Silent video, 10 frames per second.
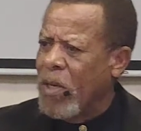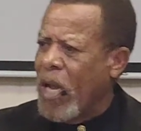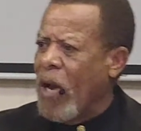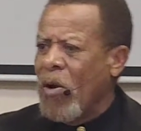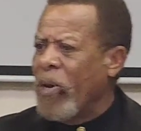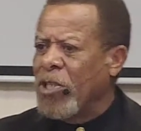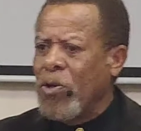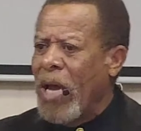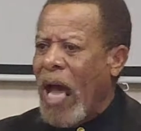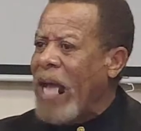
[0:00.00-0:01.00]
I don't know about you.
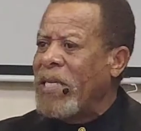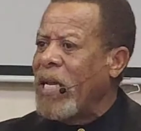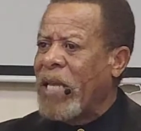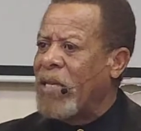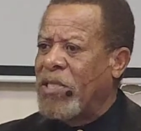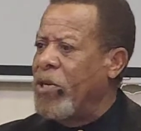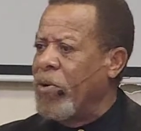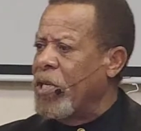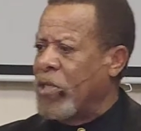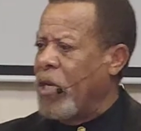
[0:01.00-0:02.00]
I take that
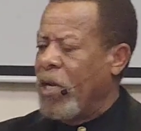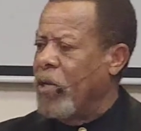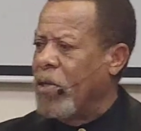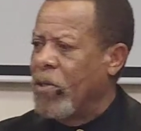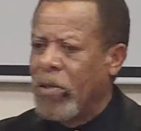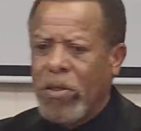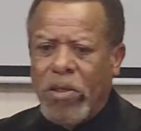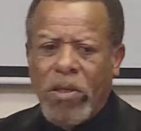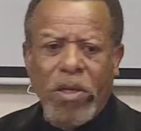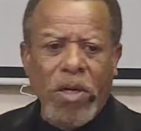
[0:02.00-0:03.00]
seriously.
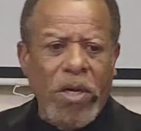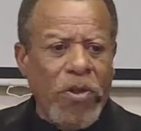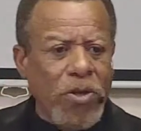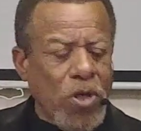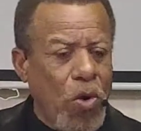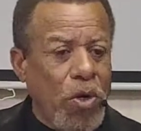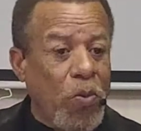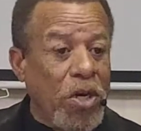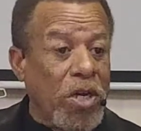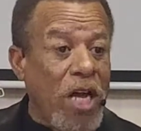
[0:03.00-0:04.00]
There's only
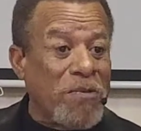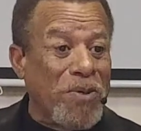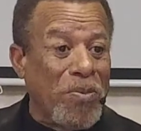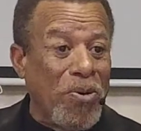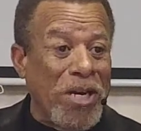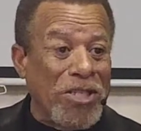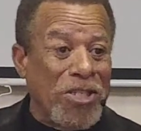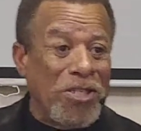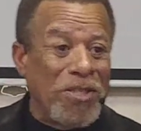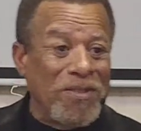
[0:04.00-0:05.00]
one gospel to
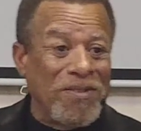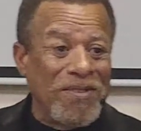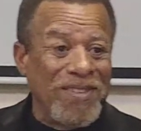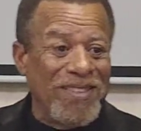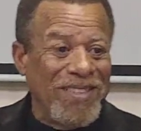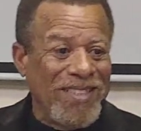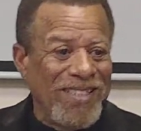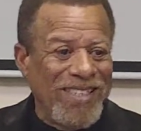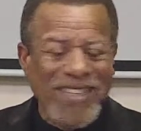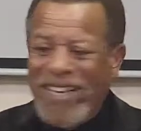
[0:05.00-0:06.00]
preach,
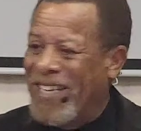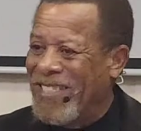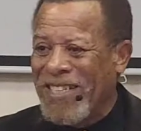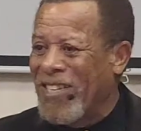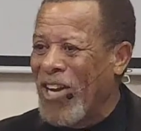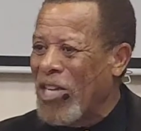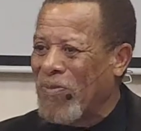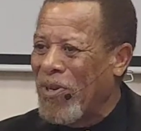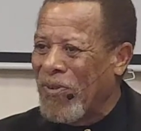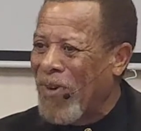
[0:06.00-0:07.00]
and it's the
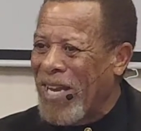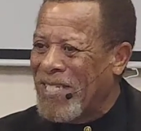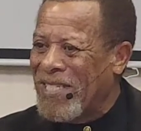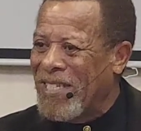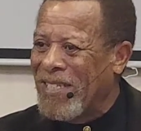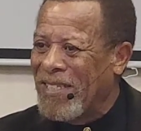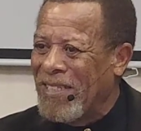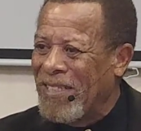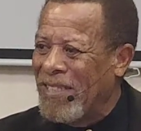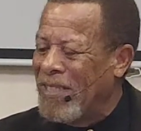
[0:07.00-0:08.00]
gospel of Christ.
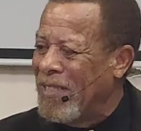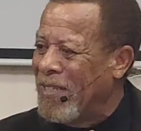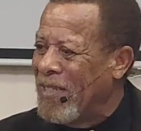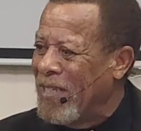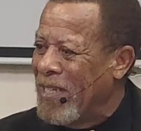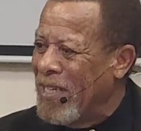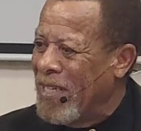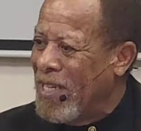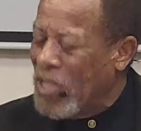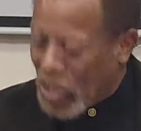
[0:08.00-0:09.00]

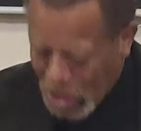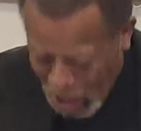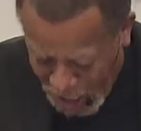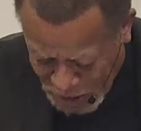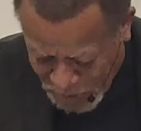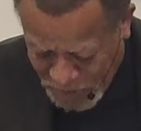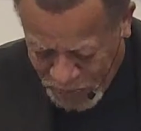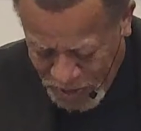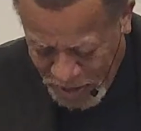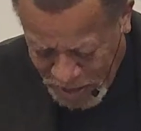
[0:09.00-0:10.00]
It's the gospel.
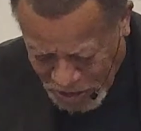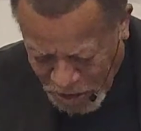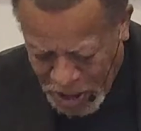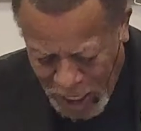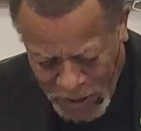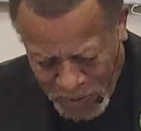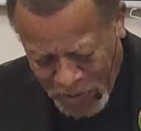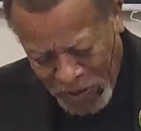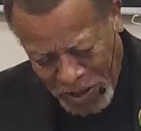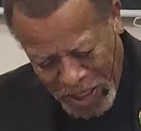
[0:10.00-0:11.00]
It's the gospel of
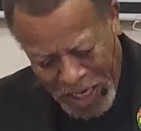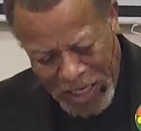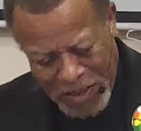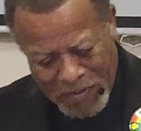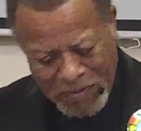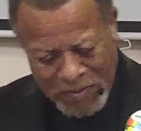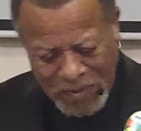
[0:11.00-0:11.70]
the kingdom.